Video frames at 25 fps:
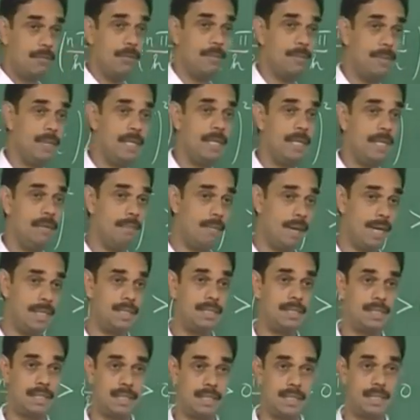would be
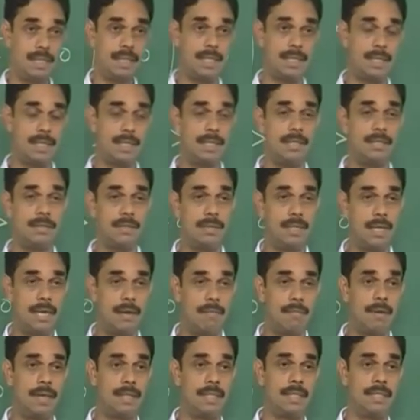imaginary and then you will
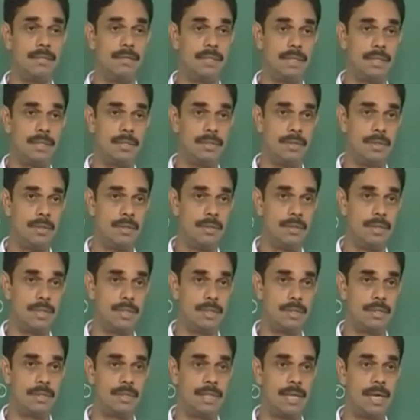have attenuated
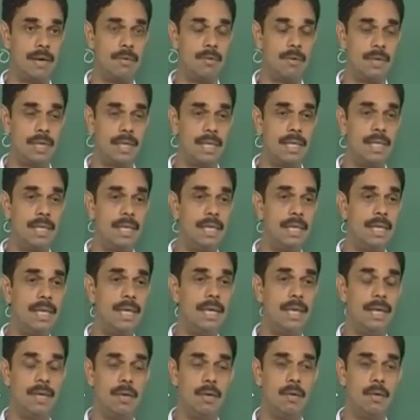solution. So, you will have only a